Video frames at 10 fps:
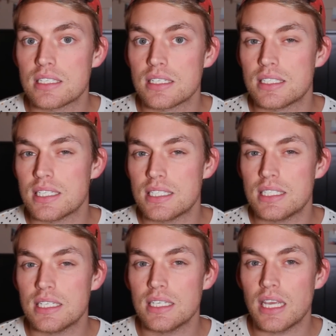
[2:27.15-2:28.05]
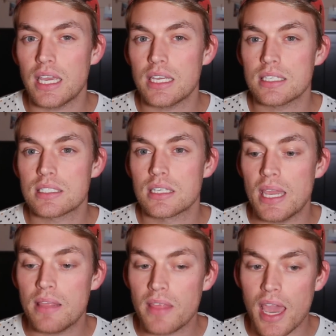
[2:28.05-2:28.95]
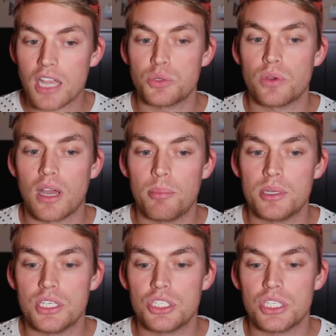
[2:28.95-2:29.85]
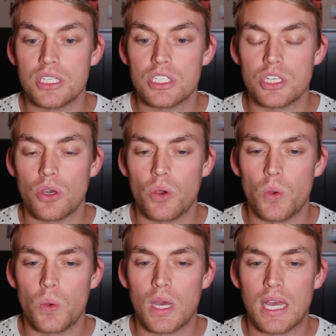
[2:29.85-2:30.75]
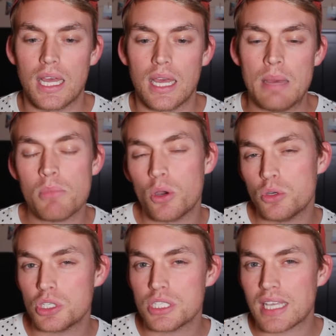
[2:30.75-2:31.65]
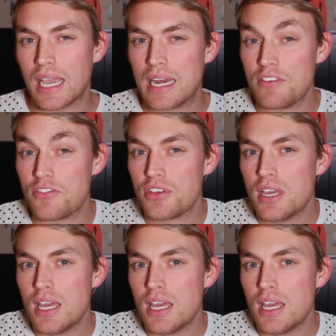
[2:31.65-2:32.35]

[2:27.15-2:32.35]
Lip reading: 16 days in the actual competition, so emotions kind of